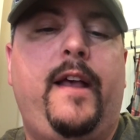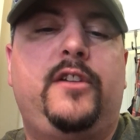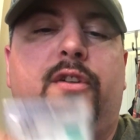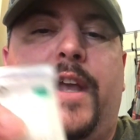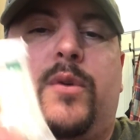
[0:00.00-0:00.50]

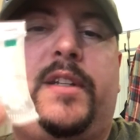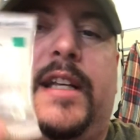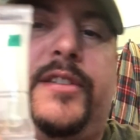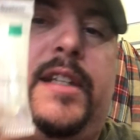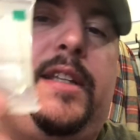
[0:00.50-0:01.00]
So they were
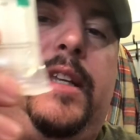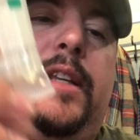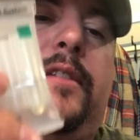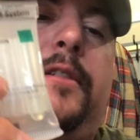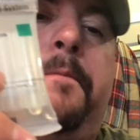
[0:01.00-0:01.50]
testing
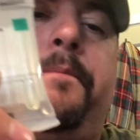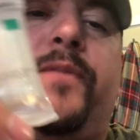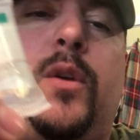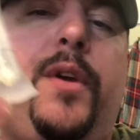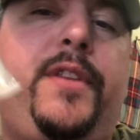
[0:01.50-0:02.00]
these
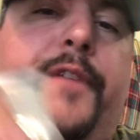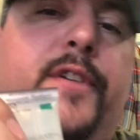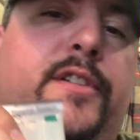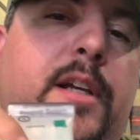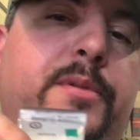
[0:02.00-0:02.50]
with
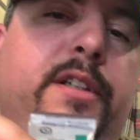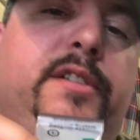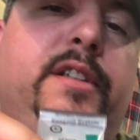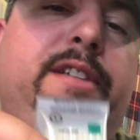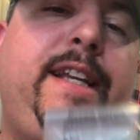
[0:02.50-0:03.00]
different
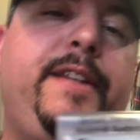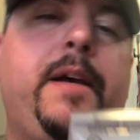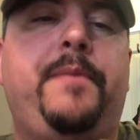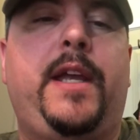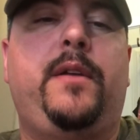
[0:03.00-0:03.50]
substances in
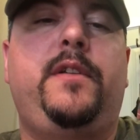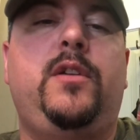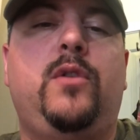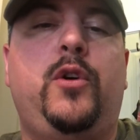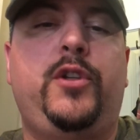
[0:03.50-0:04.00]
them.
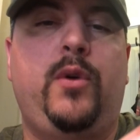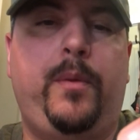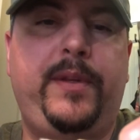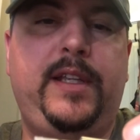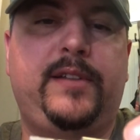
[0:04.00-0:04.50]
You
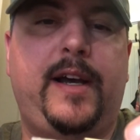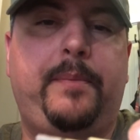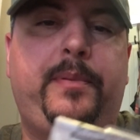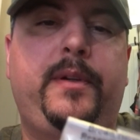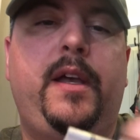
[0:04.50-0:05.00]
open these
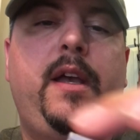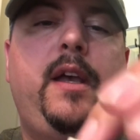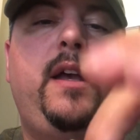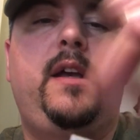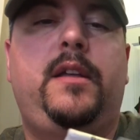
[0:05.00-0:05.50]
up,
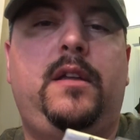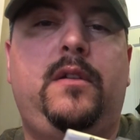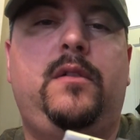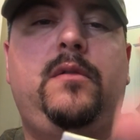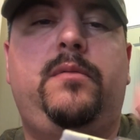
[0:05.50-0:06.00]

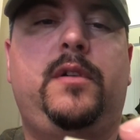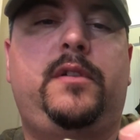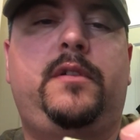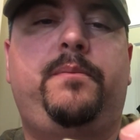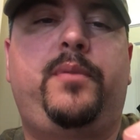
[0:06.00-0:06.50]
you
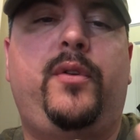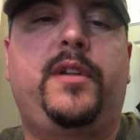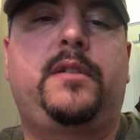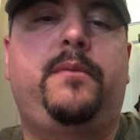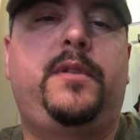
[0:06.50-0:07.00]

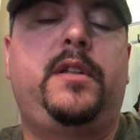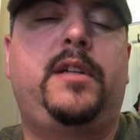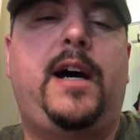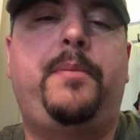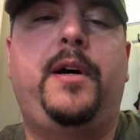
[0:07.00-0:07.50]
pull the
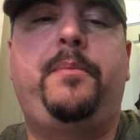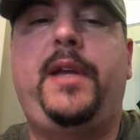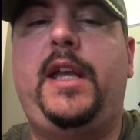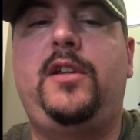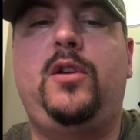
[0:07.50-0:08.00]
top up,
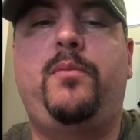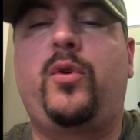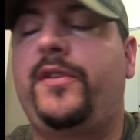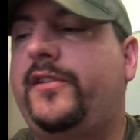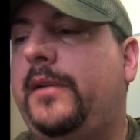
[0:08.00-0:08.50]
and you
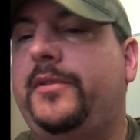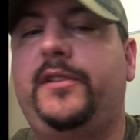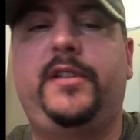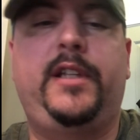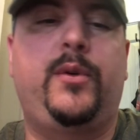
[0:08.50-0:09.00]
pour the
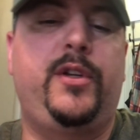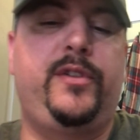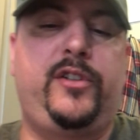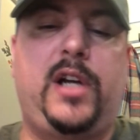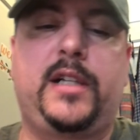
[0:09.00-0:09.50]
substance in. They were
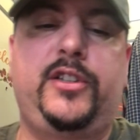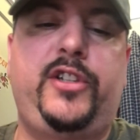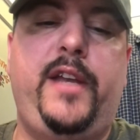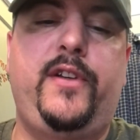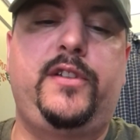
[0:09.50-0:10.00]
using chocolate
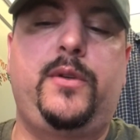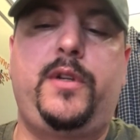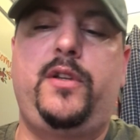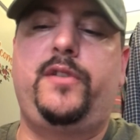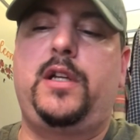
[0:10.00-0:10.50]
shavings, they were
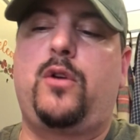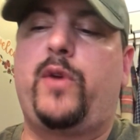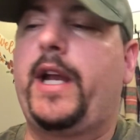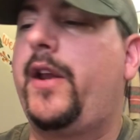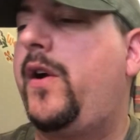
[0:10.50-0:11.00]
using
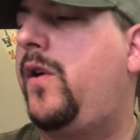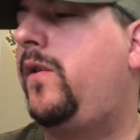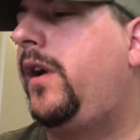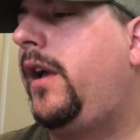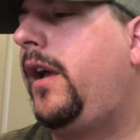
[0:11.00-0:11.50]

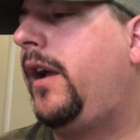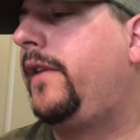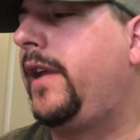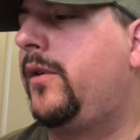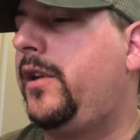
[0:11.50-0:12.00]
oregano,
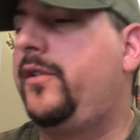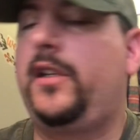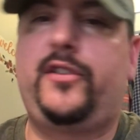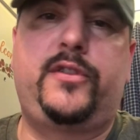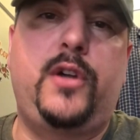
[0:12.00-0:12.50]
they were
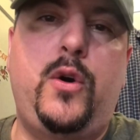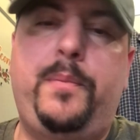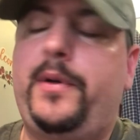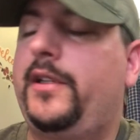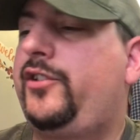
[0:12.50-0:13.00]
using
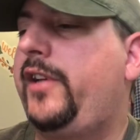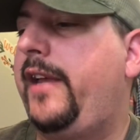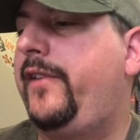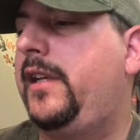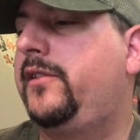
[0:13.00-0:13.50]
soap
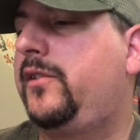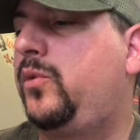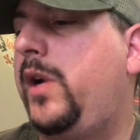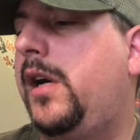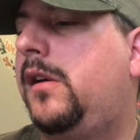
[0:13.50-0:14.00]
shavings as
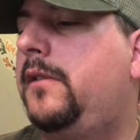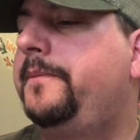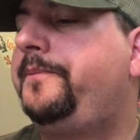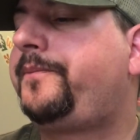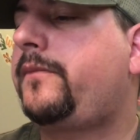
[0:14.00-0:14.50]

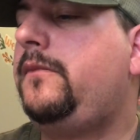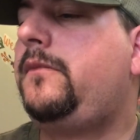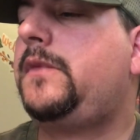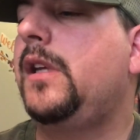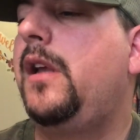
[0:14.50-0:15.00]
well.
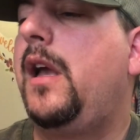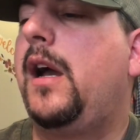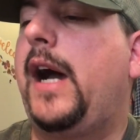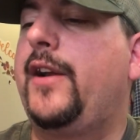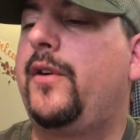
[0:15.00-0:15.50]

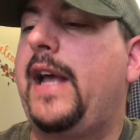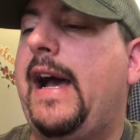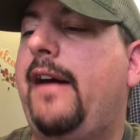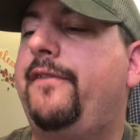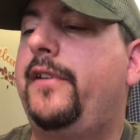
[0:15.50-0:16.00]
I
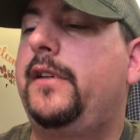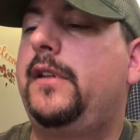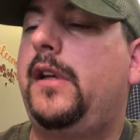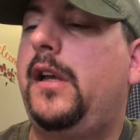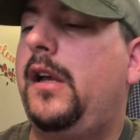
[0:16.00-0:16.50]
have
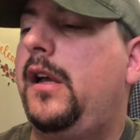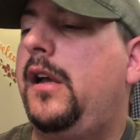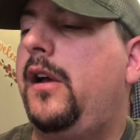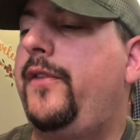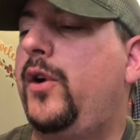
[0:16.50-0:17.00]

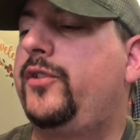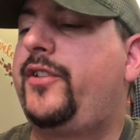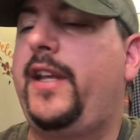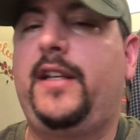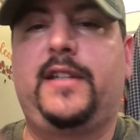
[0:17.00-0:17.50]
those
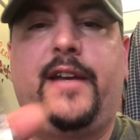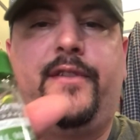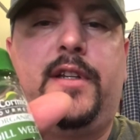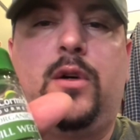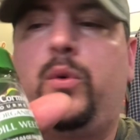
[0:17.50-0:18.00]
things. I
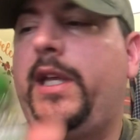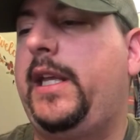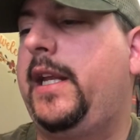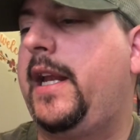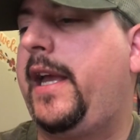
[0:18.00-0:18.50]
have dill
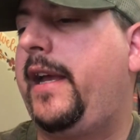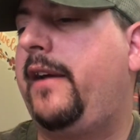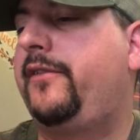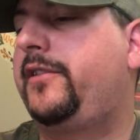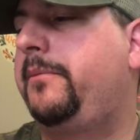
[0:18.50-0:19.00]
weed and I
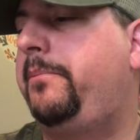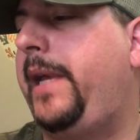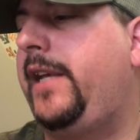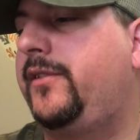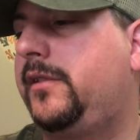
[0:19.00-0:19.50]
have some
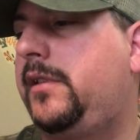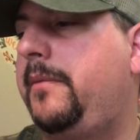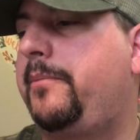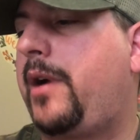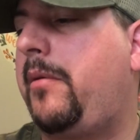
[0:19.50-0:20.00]
basil.
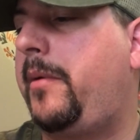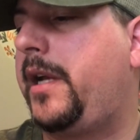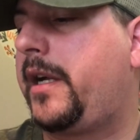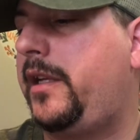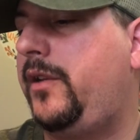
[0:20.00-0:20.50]
I'm probably
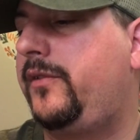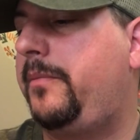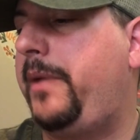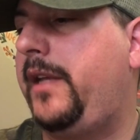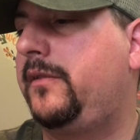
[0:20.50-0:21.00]
not going to use the
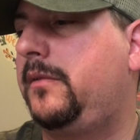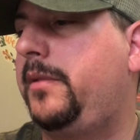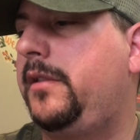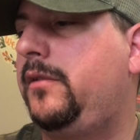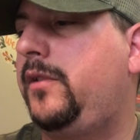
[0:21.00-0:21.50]
basil,
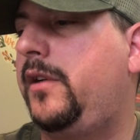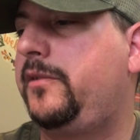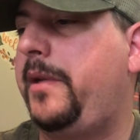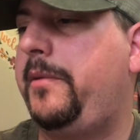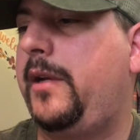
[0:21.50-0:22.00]
but who knows,
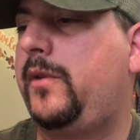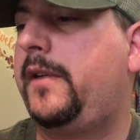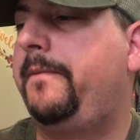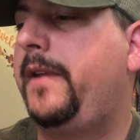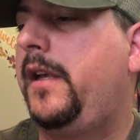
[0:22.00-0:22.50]
maybe I
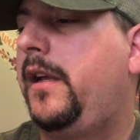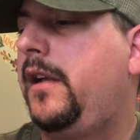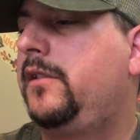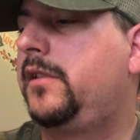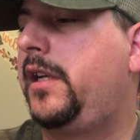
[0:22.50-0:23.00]
will.
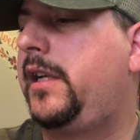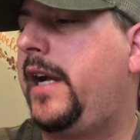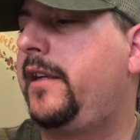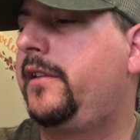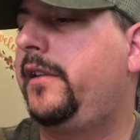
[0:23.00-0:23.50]
It's looking
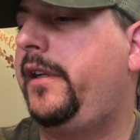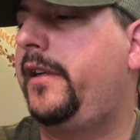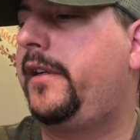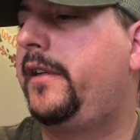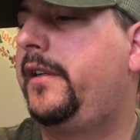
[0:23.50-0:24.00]
kind of good
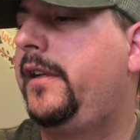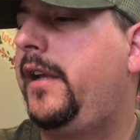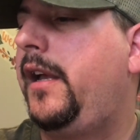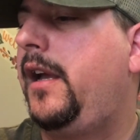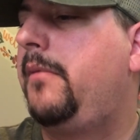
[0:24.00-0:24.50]
here.
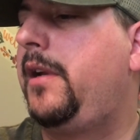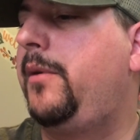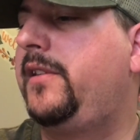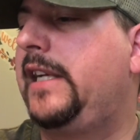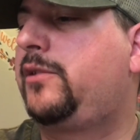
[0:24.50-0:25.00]

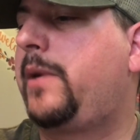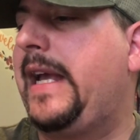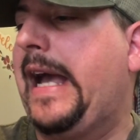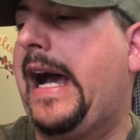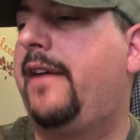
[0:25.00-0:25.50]
Anyways, that's what
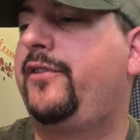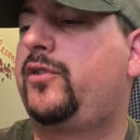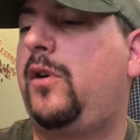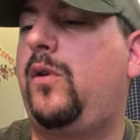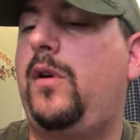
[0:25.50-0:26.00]
I have.
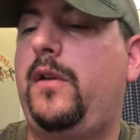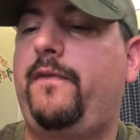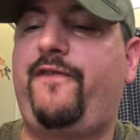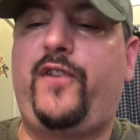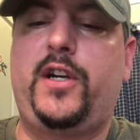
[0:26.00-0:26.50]
So
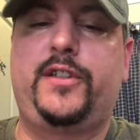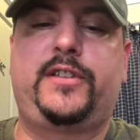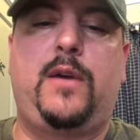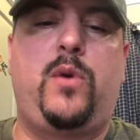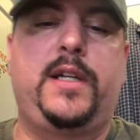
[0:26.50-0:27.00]
first
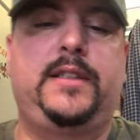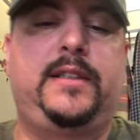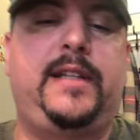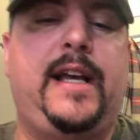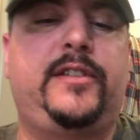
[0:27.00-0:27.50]
I wanted to
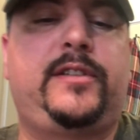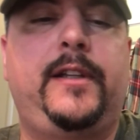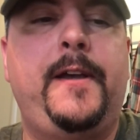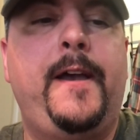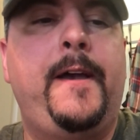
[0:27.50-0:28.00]
test
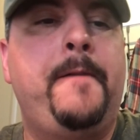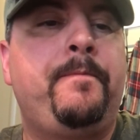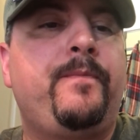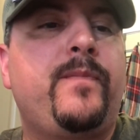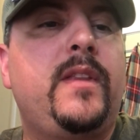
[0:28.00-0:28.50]

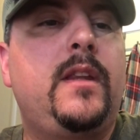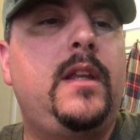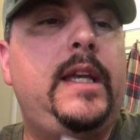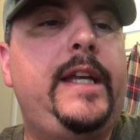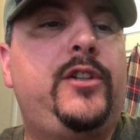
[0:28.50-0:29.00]

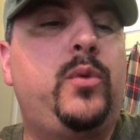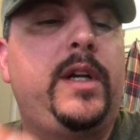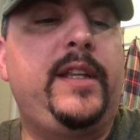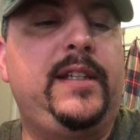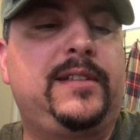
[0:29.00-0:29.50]
each
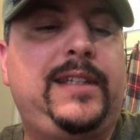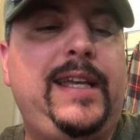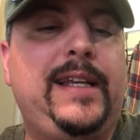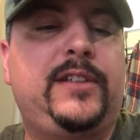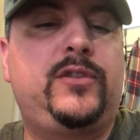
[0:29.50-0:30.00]
one of these
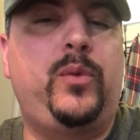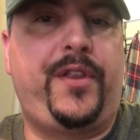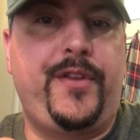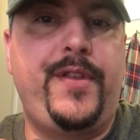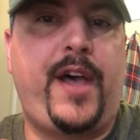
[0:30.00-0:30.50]
kits
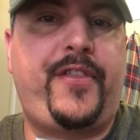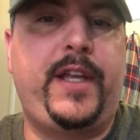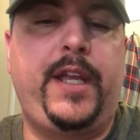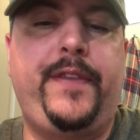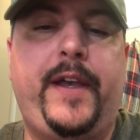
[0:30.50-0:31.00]
with
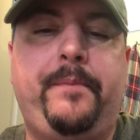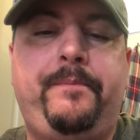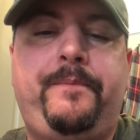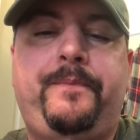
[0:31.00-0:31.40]
nothing in them